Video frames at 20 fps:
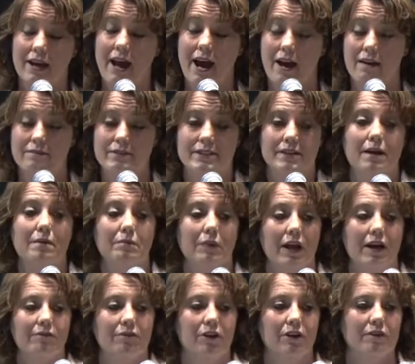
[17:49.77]
have some
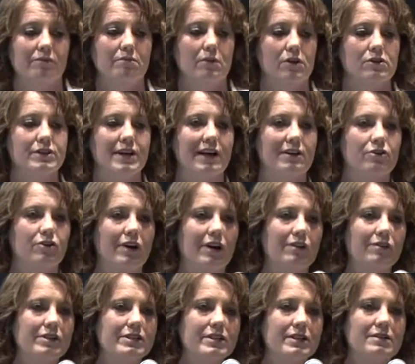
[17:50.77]
level of multi-drug
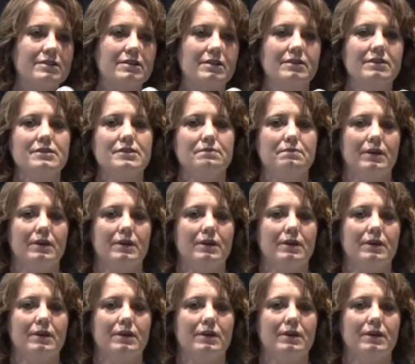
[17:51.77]
resistance,